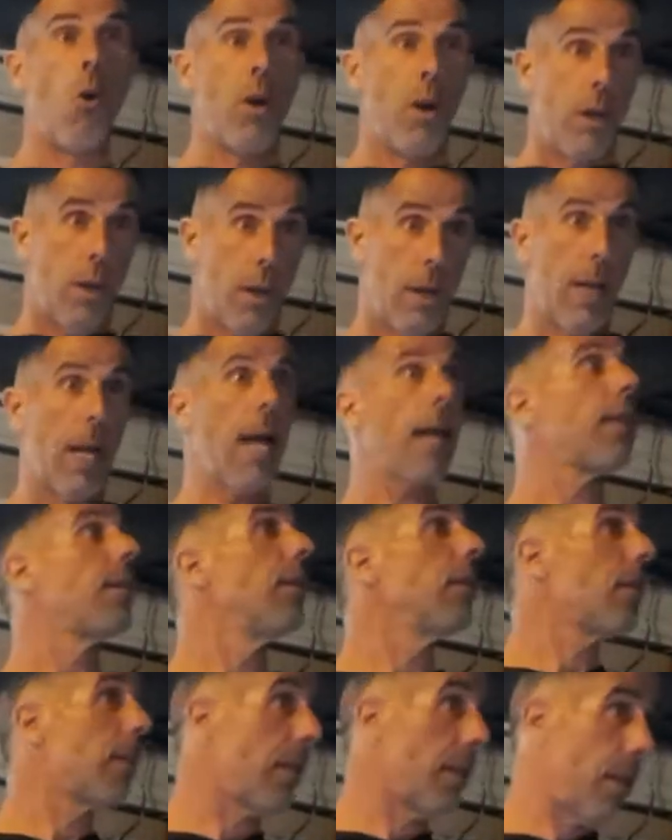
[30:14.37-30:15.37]
Or
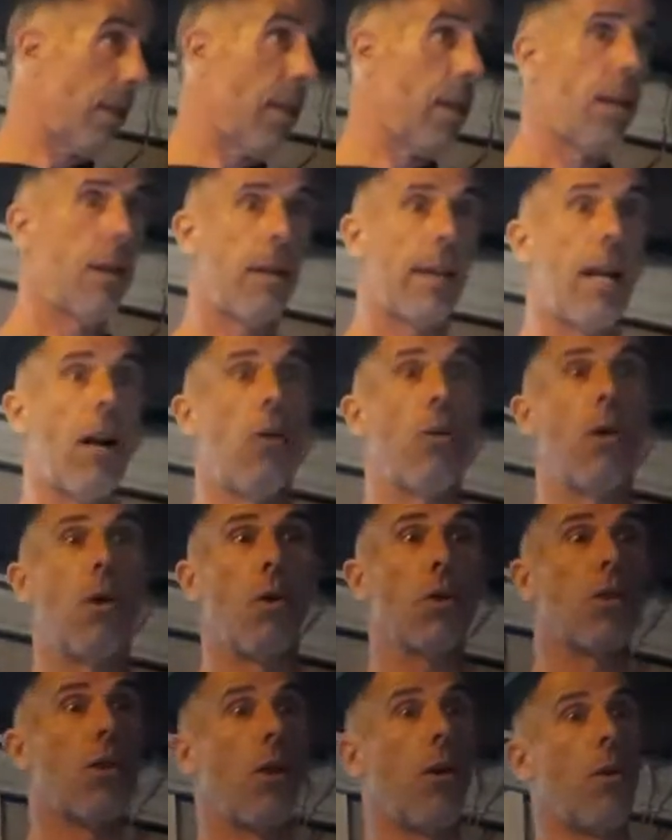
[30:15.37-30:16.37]
like this,
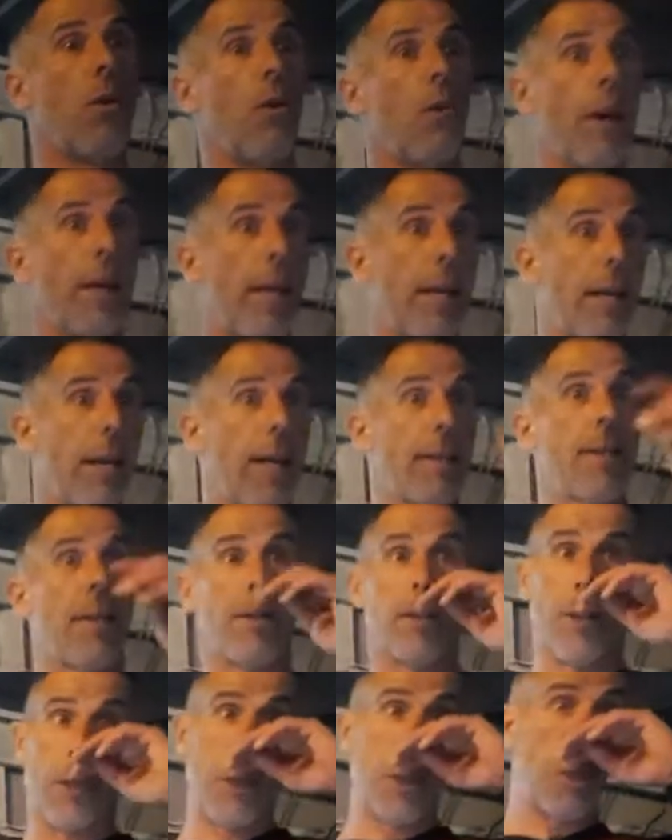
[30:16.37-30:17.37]
Okay, we'll also
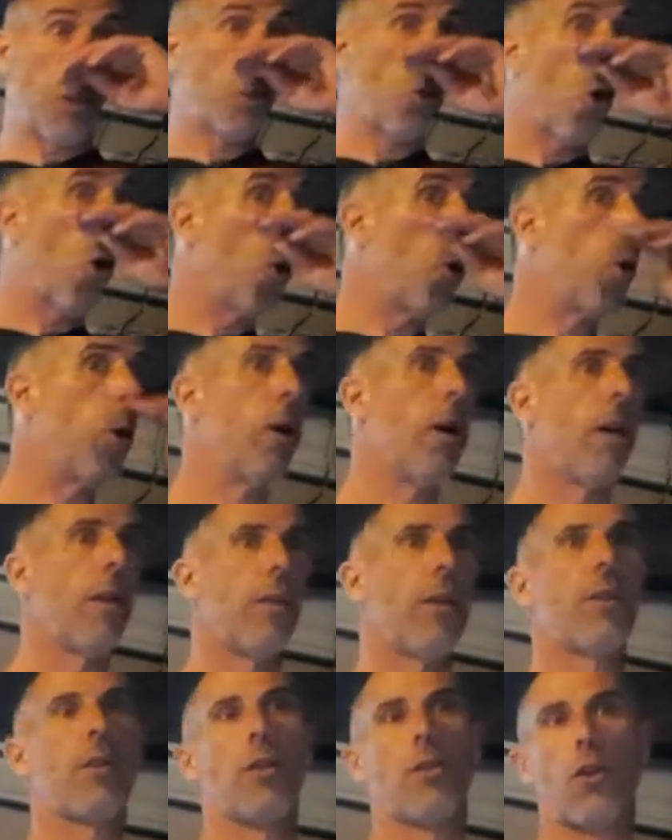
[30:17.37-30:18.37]
recognize that this is
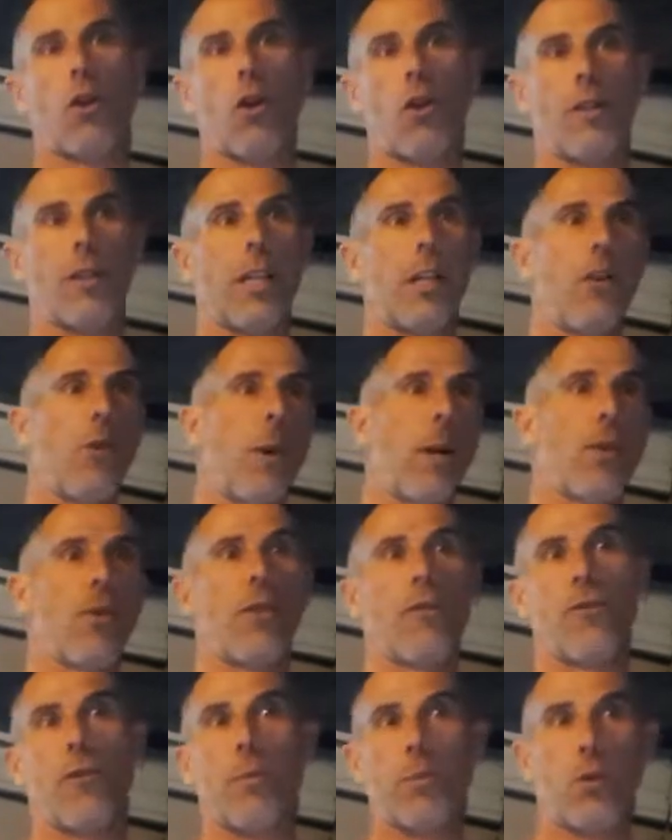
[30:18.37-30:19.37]
Stol. This is the
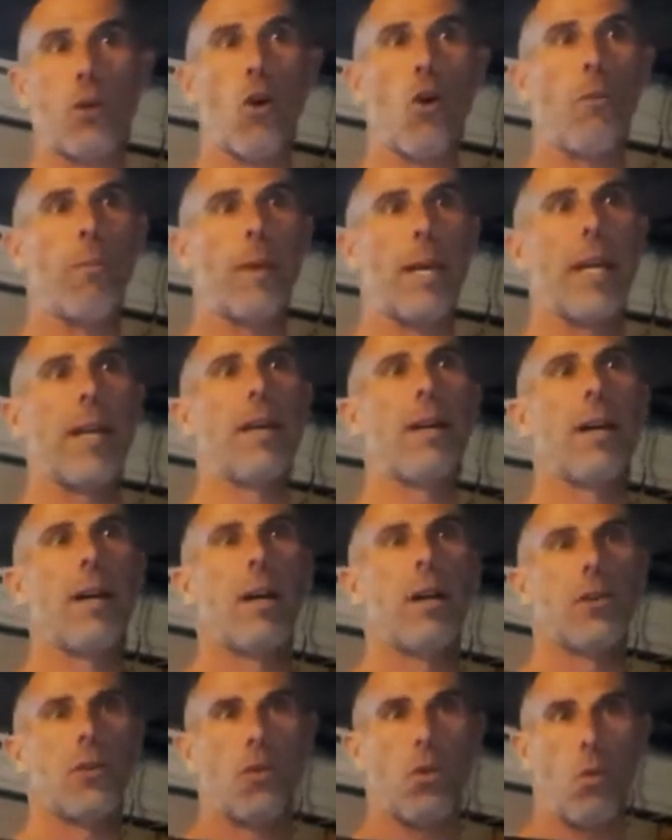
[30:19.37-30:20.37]
continuation from
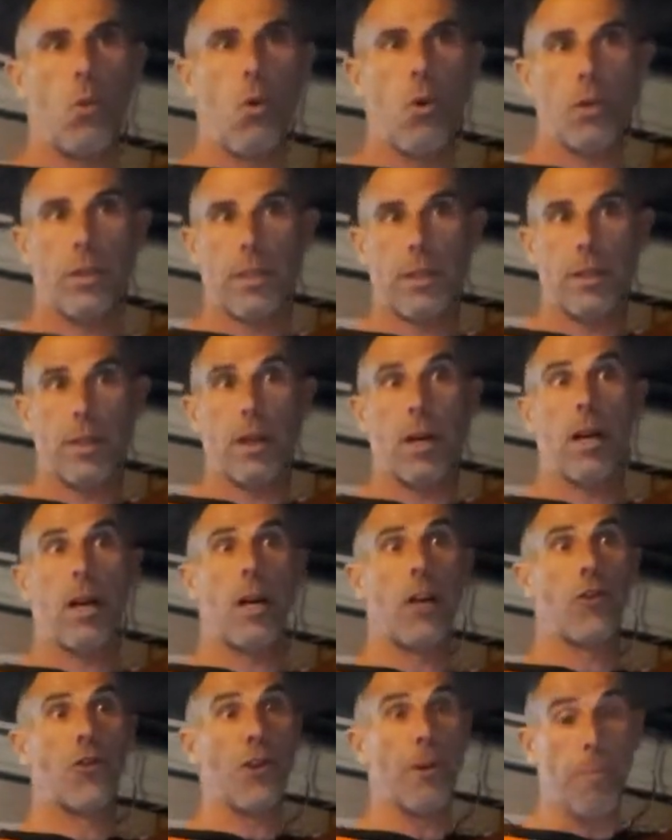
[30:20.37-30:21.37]
Tolmin
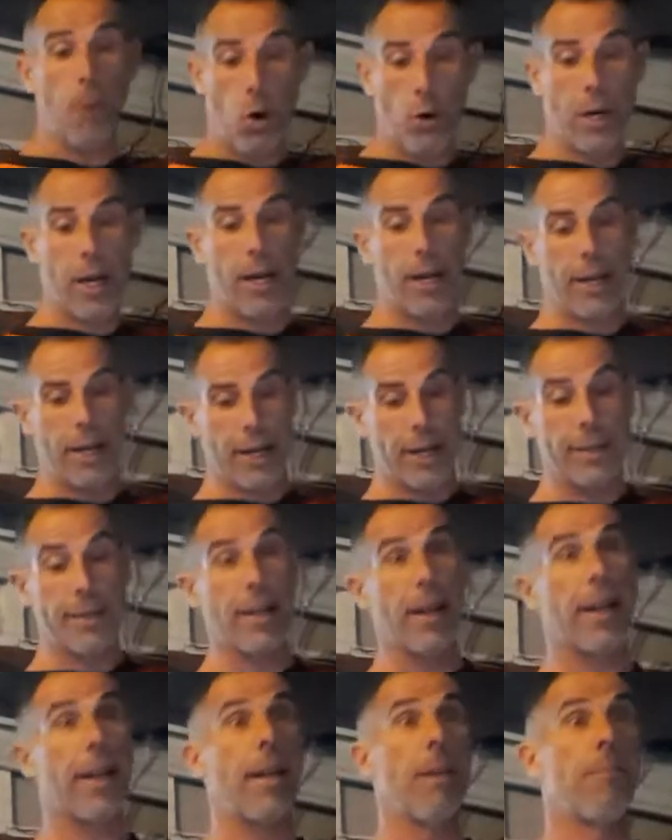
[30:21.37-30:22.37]
towards uh, Gemona
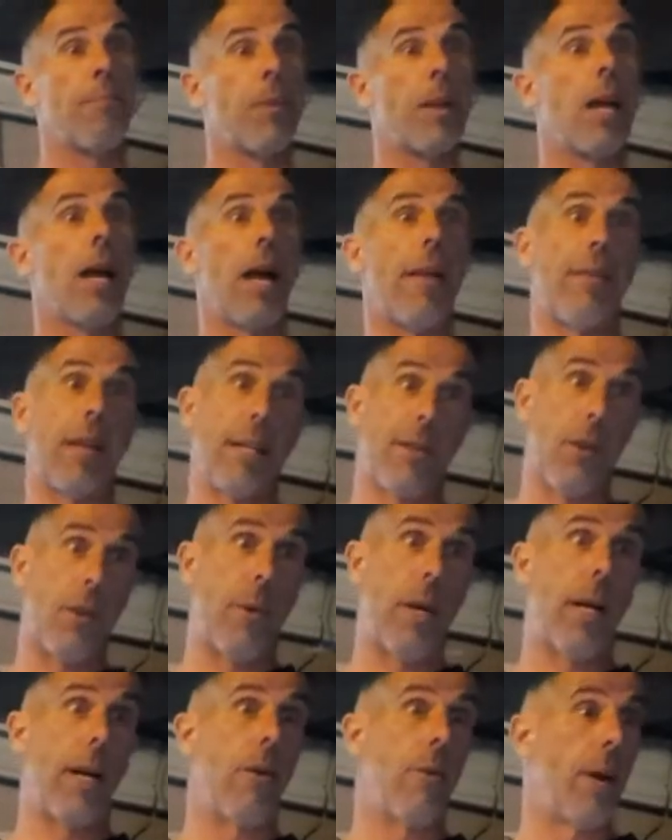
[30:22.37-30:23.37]
in Italy, and
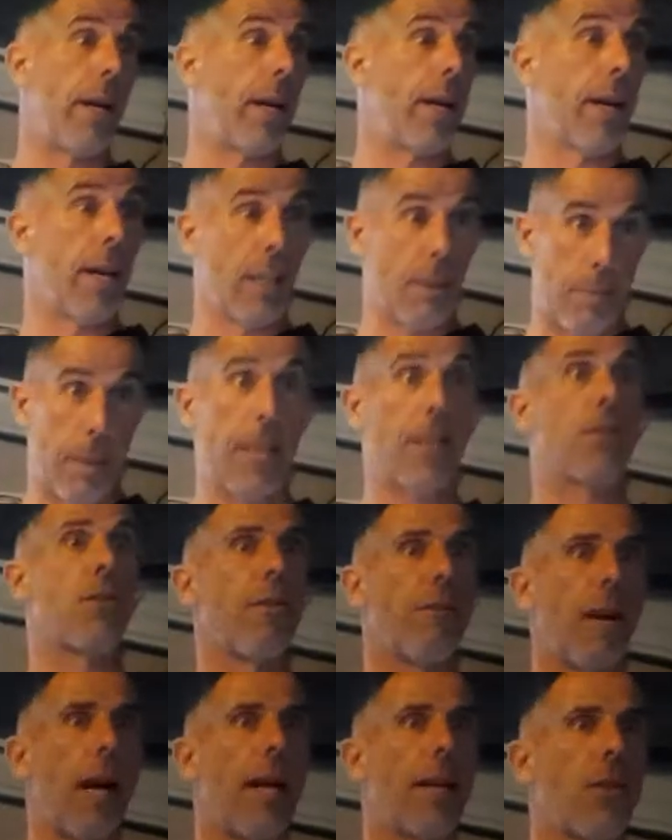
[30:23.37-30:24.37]
that's a really, really nice
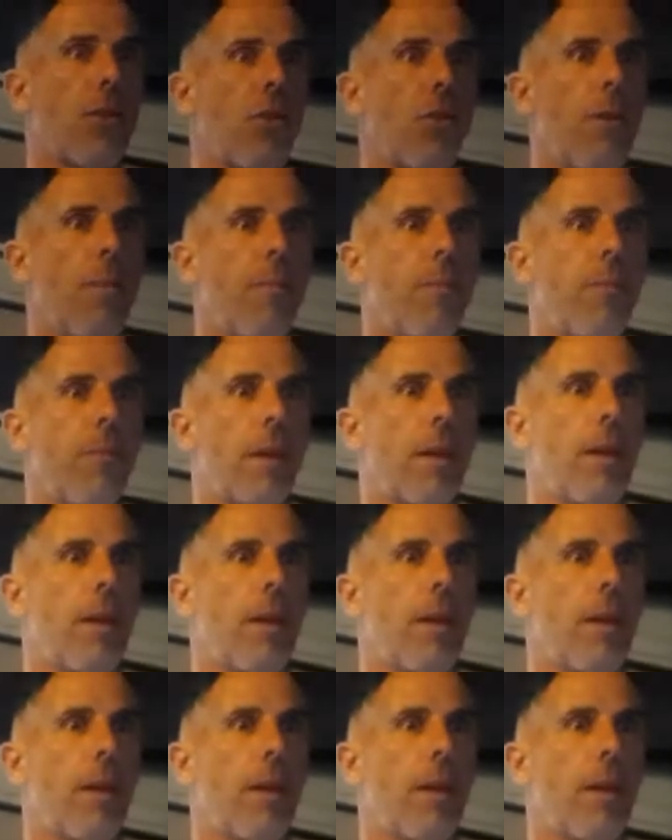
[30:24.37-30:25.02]
place to fly to.